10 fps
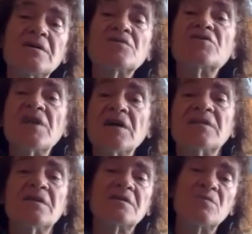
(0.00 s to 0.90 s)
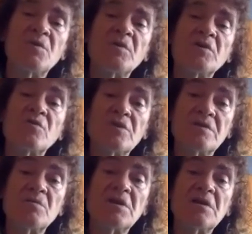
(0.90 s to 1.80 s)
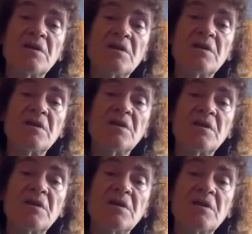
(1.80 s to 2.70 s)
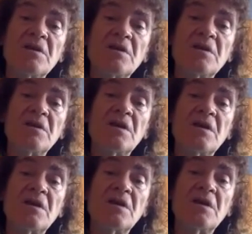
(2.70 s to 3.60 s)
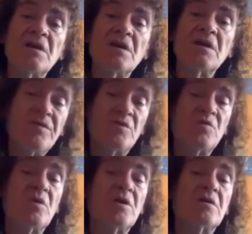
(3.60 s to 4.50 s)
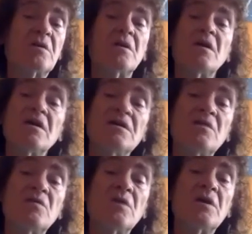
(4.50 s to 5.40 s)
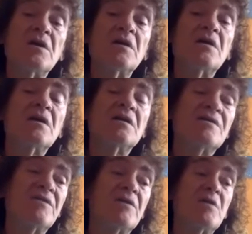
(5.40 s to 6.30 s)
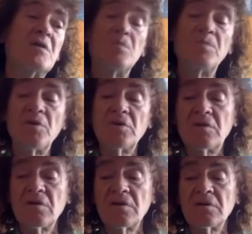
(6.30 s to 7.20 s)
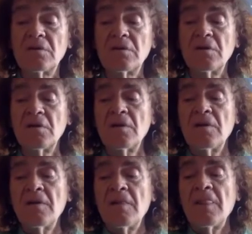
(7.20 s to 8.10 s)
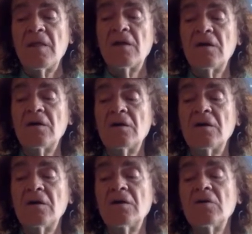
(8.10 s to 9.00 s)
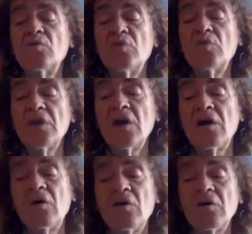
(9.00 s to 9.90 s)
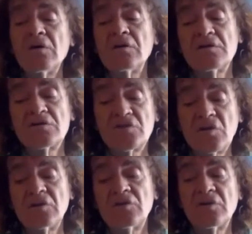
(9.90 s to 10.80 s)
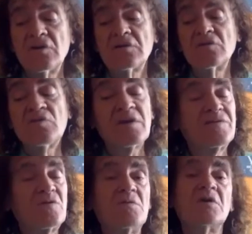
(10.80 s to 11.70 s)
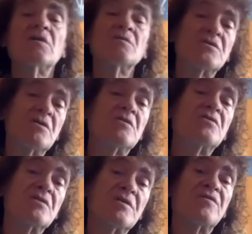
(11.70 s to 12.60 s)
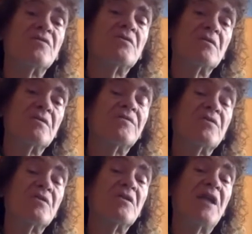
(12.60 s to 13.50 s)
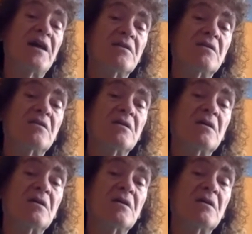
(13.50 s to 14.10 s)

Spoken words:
shared this moment with me. And we have to work anyway. It's very important. We are all soldiers. We have to become soldiers for the light,